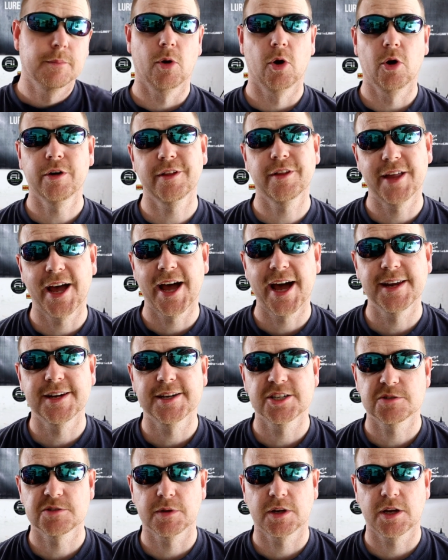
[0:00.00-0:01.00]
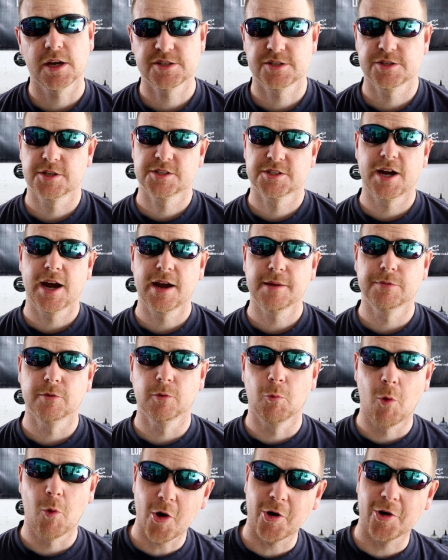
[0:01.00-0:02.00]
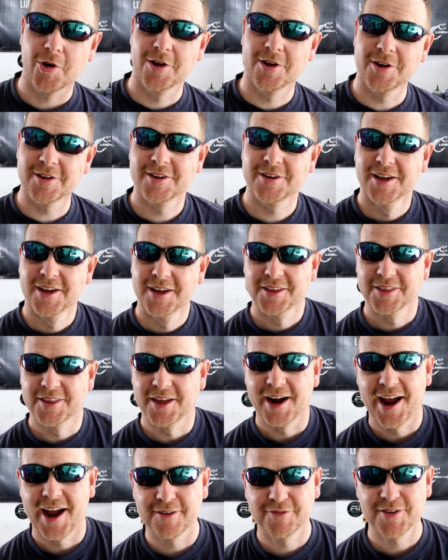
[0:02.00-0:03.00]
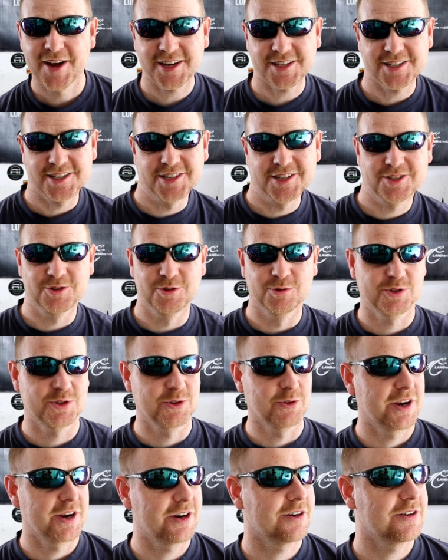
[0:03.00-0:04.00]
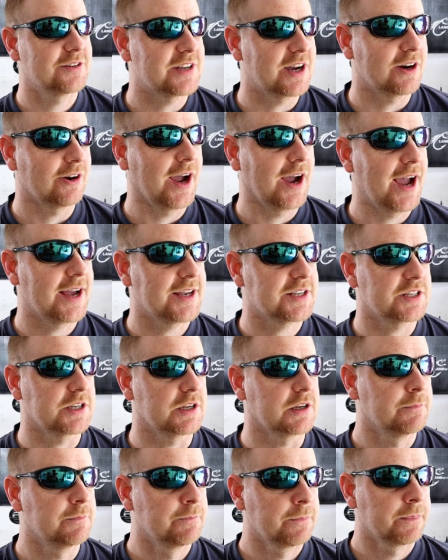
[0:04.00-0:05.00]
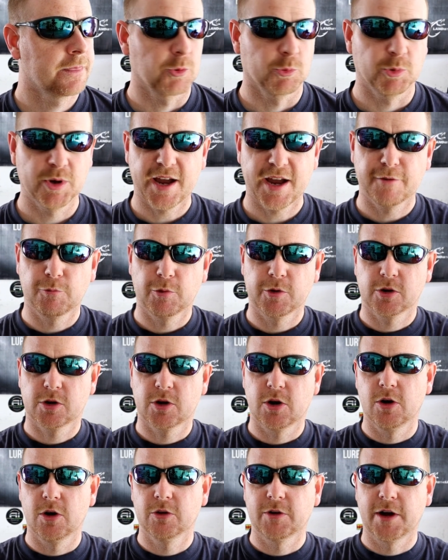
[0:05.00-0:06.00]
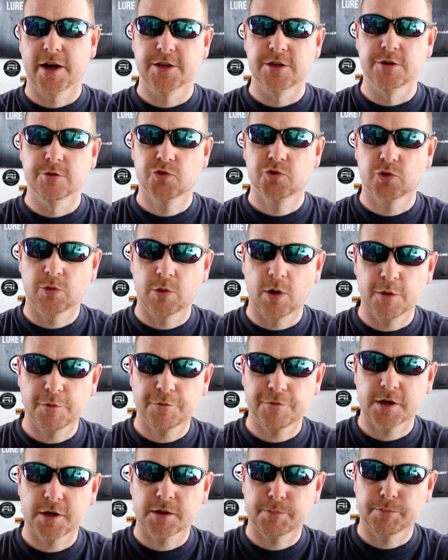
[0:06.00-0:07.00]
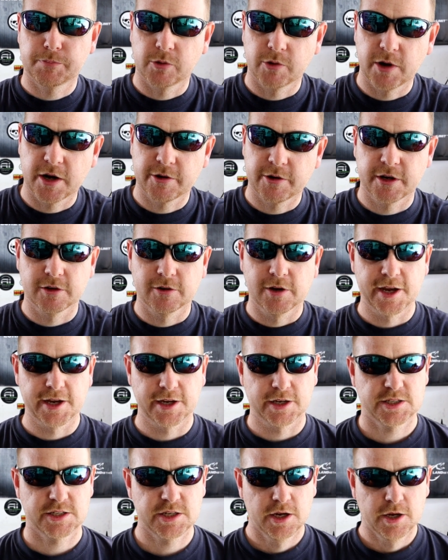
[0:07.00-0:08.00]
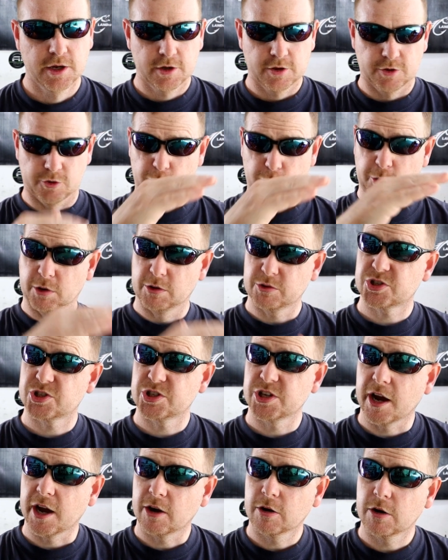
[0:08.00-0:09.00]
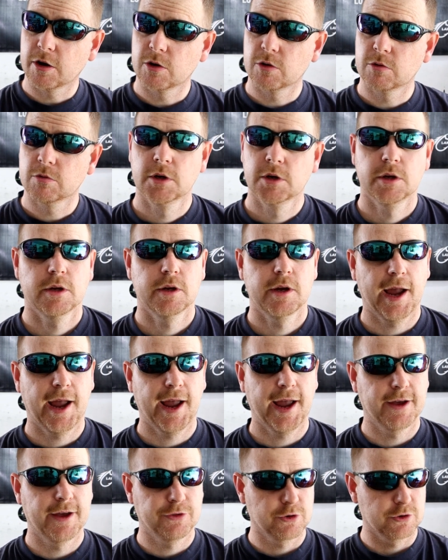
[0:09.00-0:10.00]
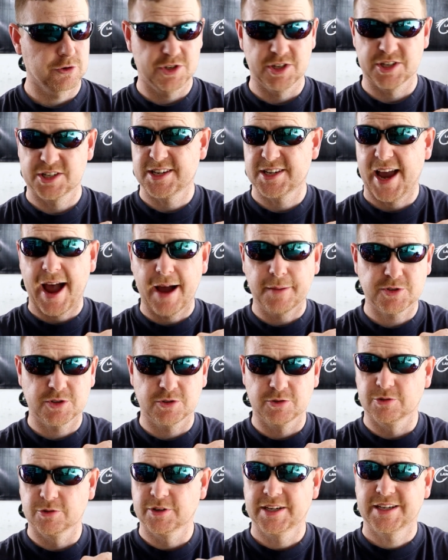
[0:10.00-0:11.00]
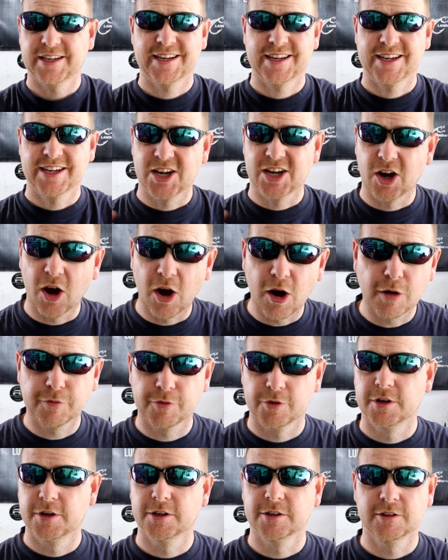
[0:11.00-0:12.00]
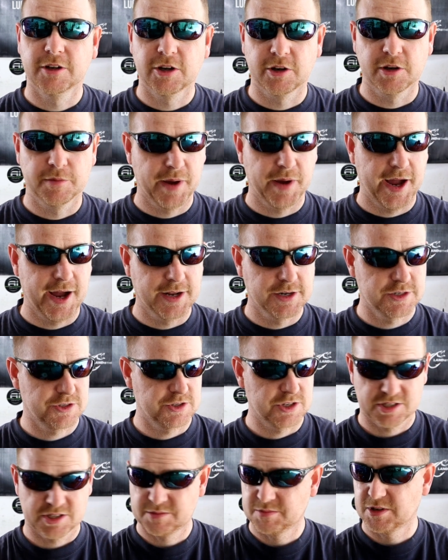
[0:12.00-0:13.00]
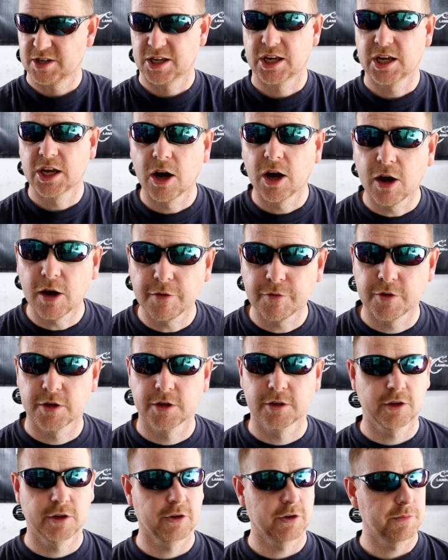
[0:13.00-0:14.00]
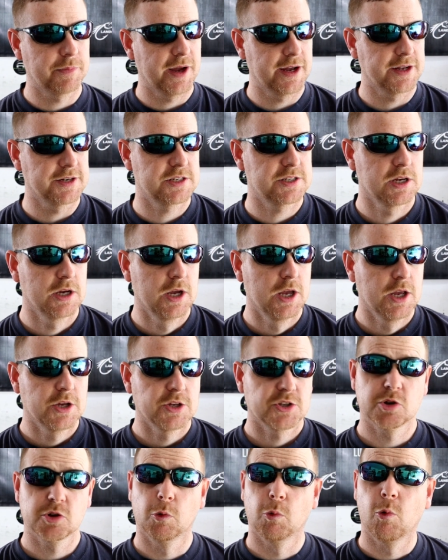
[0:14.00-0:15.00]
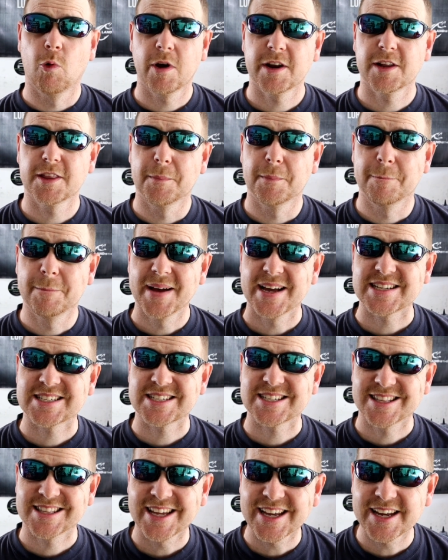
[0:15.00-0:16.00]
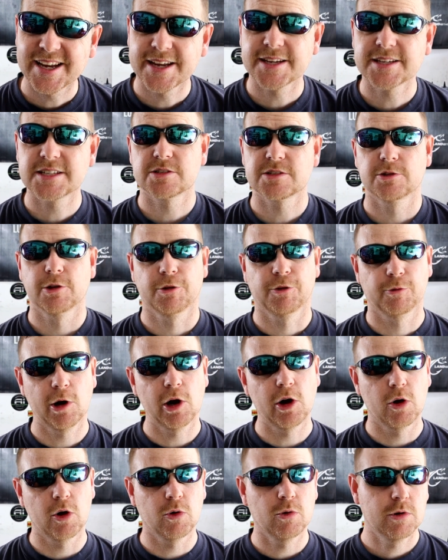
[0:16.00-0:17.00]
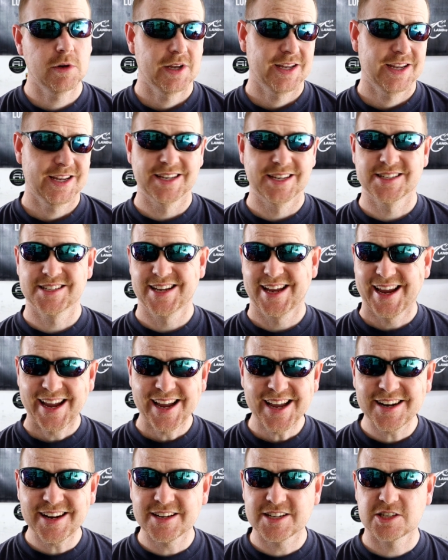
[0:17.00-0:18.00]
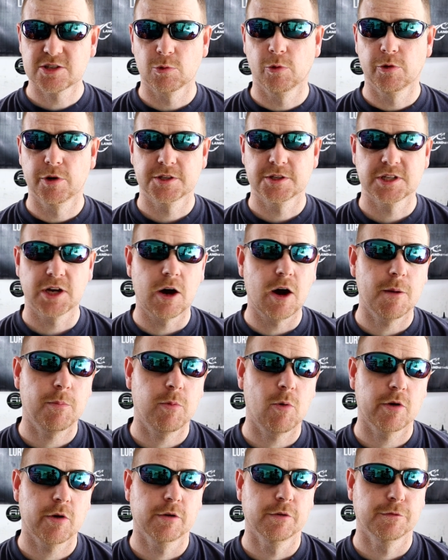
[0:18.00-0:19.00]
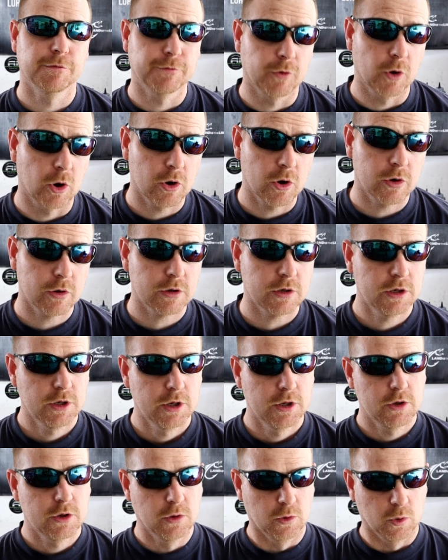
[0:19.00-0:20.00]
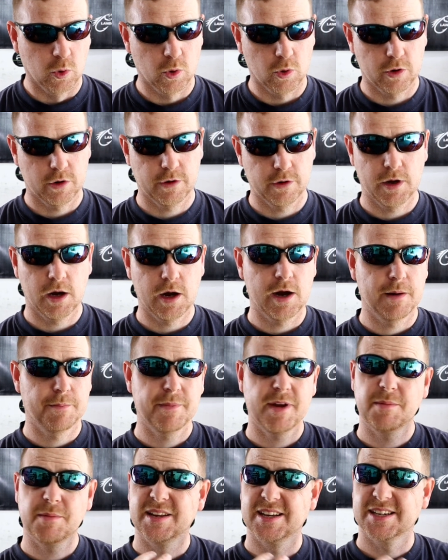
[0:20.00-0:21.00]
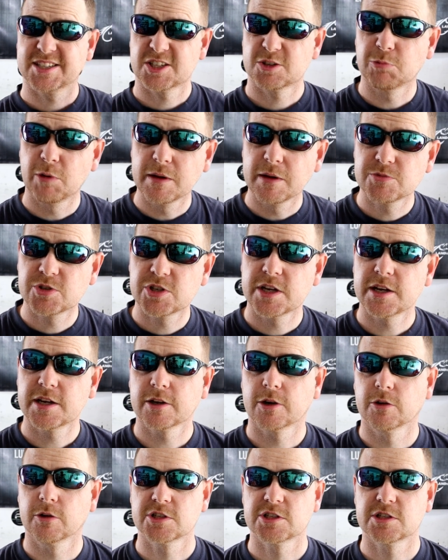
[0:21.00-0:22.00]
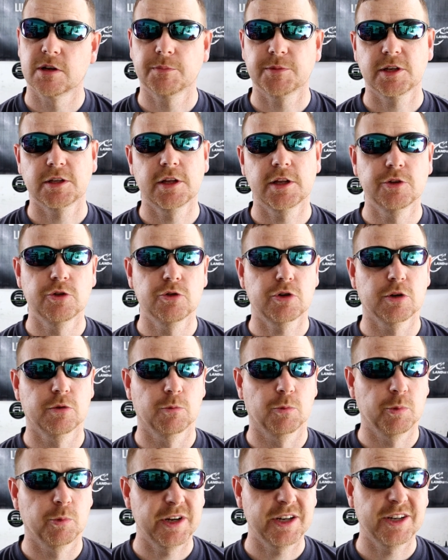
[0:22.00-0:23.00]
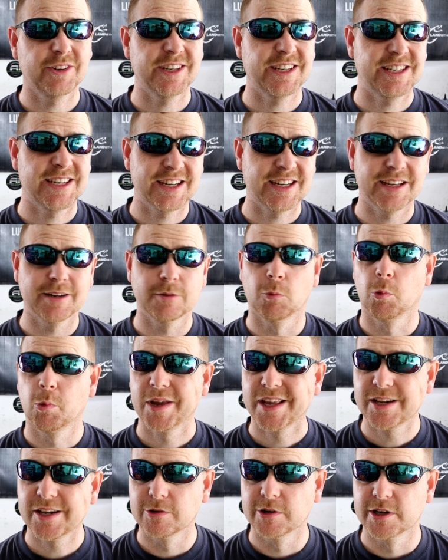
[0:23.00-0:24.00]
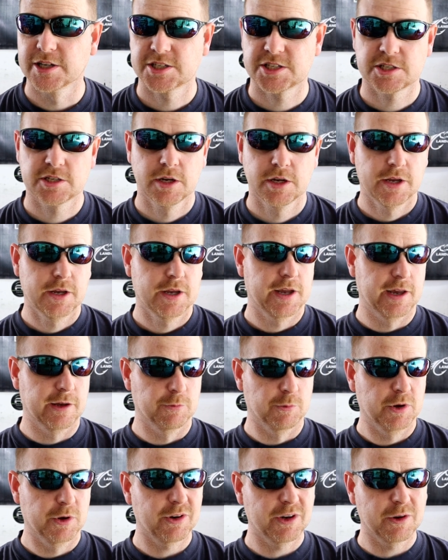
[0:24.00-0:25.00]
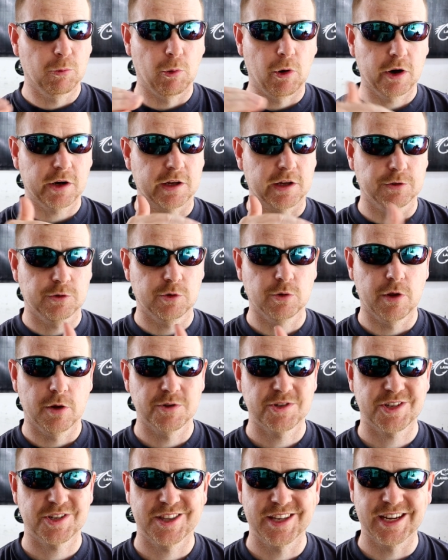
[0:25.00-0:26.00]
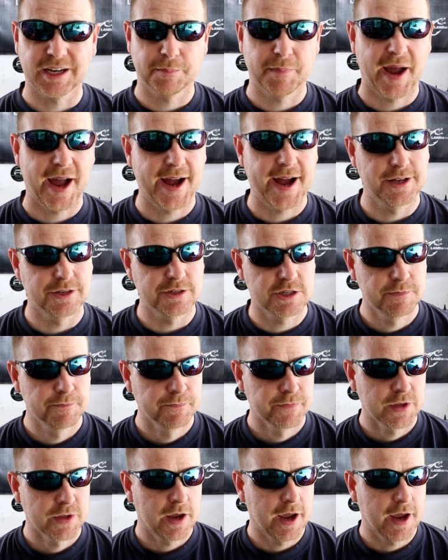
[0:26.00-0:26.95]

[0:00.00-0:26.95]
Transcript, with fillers: Part of that is because of the type of water that I have access to. So here in Tallahassee, we have what are called like eutrophic prairie lakes. They're real shallow and they're just absolutely covered in lily pads, just covered in lily pads. So one of the best things to throw is any sort of topwater frog or uh, maybe a swim jig or something that you can really get weedless and really work it through those thick pads.